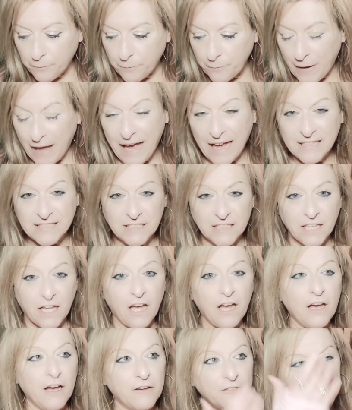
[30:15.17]
past
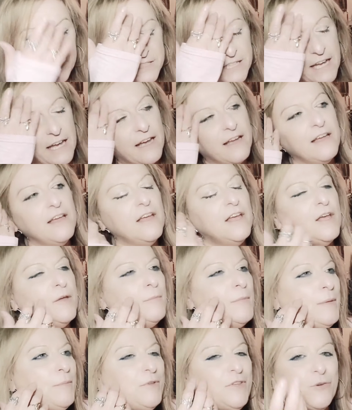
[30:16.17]
loves that
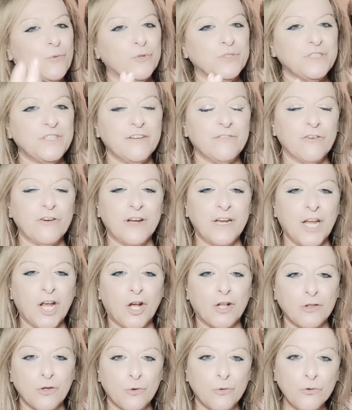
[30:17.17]
maybe there was never any
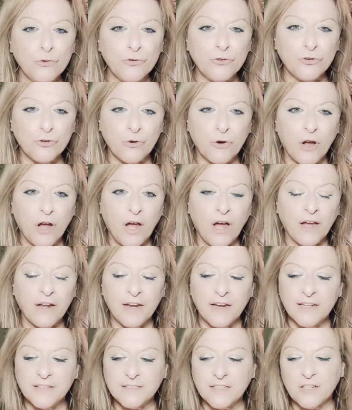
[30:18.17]
closure on.
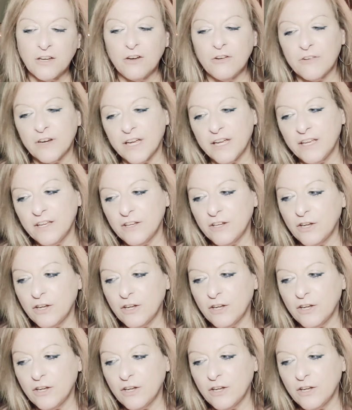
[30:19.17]
And it's like, all right,